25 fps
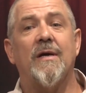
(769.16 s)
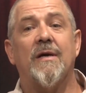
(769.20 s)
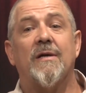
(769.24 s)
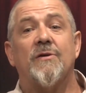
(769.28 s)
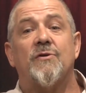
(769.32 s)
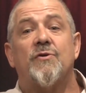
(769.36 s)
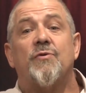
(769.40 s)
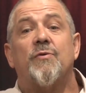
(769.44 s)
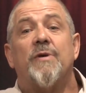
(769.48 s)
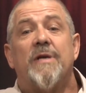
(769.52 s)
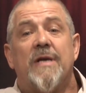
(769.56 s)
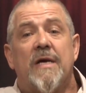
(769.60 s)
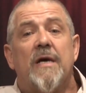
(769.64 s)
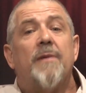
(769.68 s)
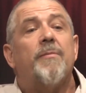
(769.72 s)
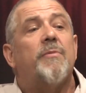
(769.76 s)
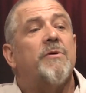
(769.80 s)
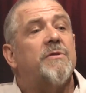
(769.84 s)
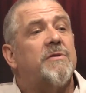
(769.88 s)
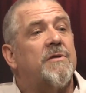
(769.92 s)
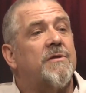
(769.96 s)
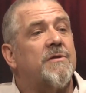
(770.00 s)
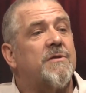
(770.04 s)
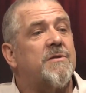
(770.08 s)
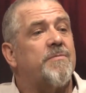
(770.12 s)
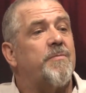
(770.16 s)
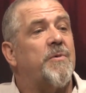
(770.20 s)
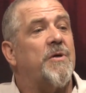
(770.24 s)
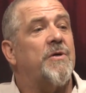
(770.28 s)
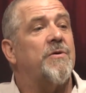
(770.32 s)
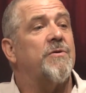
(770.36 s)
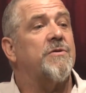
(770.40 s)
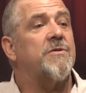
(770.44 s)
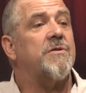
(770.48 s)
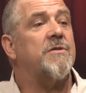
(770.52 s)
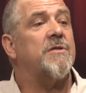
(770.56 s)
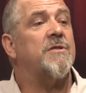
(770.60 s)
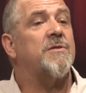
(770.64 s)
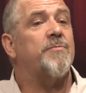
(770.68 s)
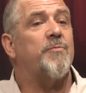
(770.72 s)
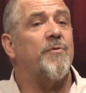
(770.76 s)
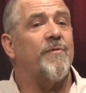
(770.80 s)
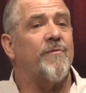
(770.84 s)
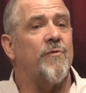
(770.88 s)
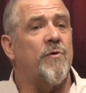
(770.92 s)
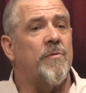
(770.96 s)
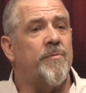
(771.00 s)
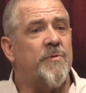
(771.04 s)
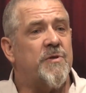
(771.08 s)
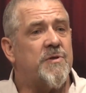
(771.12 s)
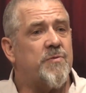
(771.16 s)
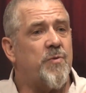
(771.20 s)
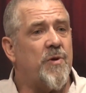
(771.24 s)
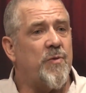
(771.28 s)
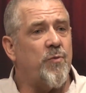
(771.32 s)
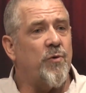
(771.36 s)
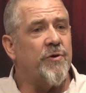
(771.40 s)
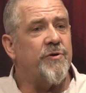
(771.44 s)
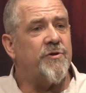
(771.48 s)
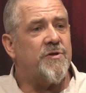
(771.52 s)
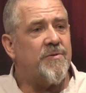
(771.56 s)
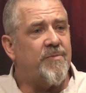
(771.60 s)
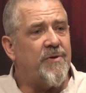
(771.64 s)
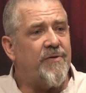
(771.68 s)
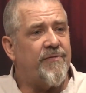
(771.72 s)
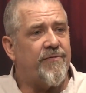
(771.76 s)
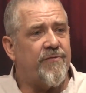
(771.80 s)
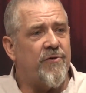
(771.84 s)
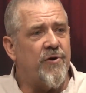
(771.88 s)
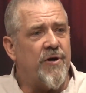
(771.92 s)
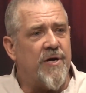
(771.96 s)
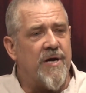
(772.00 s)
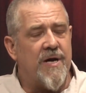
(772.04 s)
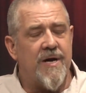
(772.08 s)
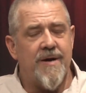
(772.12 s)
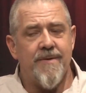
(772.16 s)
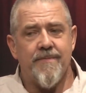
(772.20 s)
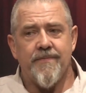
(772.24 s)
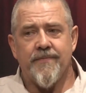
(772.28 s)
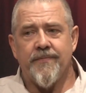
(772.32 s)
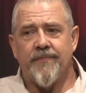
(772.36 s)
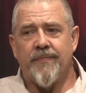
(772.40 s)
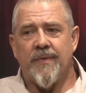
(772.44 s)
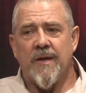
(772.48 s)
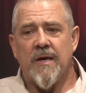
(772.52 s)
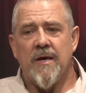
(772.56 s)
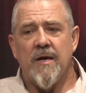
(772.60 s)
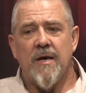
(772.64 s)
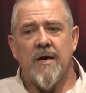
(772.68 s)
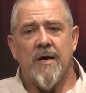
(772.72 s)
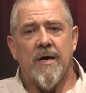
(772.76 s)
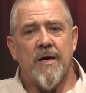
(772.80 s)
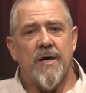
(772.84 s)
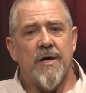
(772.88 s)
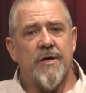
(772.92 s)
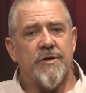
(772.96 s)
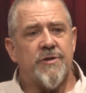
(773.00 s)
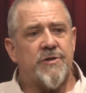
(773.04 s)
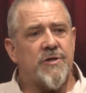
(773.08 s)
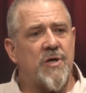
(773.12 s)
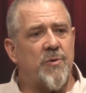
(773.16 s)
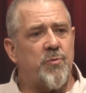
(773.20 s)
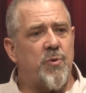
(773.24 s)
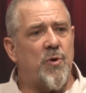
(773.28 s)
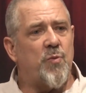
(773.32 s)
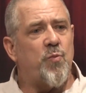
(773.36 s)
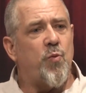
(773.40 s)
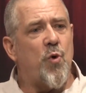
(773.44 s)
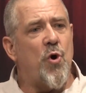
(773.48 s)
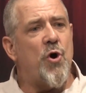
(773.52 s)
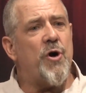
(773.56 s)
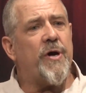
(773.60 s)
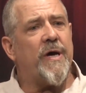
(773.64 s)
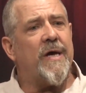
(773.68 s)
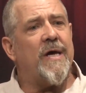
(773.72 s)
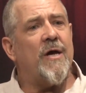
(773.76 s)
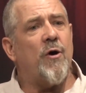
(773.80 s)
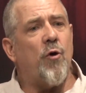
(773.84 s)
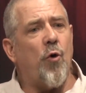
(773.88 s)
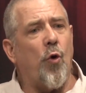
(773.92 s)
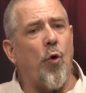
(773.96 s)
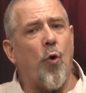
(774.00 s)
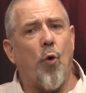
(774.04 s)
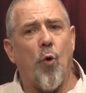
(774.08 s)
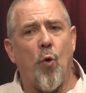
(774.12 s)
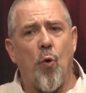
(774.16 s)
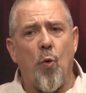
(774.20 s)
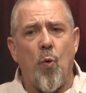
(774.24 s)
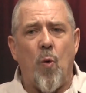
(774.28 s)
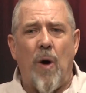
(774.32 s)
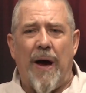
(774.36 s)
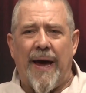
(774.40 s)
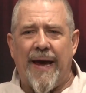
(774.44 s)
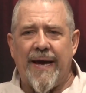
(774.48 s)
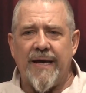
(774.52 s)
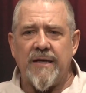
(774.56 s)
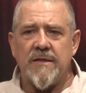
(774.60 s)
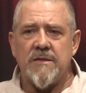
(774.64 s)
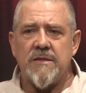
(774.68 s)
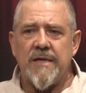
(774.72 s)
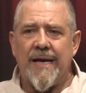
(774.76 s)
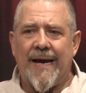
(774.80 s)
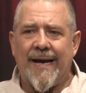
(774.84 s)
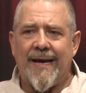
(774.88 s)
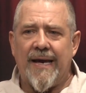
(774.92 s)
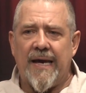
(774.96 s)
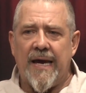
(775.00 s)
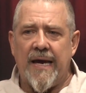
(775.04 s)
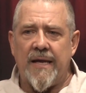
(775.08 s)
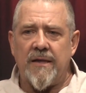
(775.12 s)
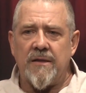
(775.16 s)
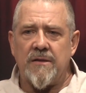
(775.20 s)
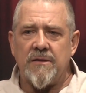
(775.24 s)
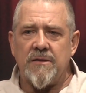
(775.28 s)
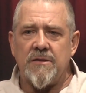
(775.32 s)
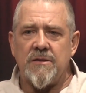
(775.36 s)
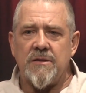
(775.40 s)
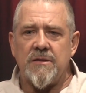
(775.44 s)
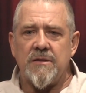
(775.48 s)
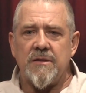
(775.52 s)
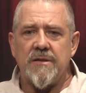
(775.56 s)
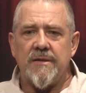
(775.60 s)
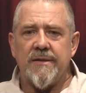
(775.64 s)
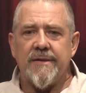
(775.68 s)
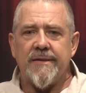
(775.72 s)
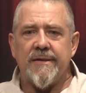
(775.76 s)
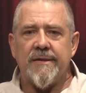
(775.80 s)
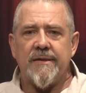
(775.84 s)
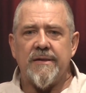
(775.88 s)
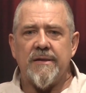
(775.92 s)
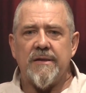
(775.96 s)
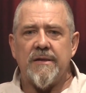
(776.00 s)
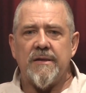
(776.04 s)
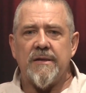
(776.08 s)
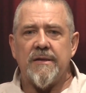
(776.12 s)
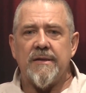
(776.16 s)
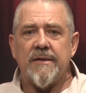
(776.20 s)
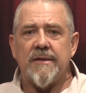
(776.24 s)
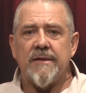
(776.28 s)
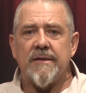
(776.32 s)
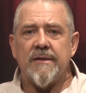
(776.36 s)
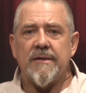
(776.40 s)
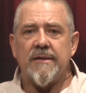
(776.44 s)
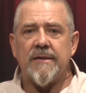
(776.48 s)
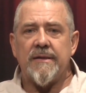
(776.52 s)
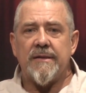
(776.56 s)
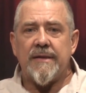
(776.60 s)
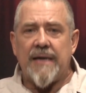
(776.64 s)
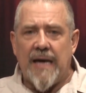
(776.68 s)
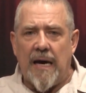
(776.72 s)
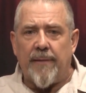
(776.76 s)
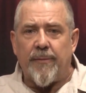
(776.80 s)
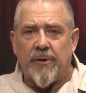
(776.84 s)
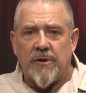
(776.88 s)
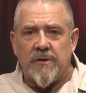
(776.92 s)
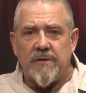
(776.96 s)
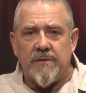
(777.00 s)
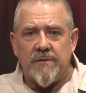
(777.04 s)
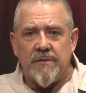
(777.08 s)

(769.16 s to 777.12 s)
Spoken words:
to inhibit us, because as performers we want to be free. So we're working always against habit.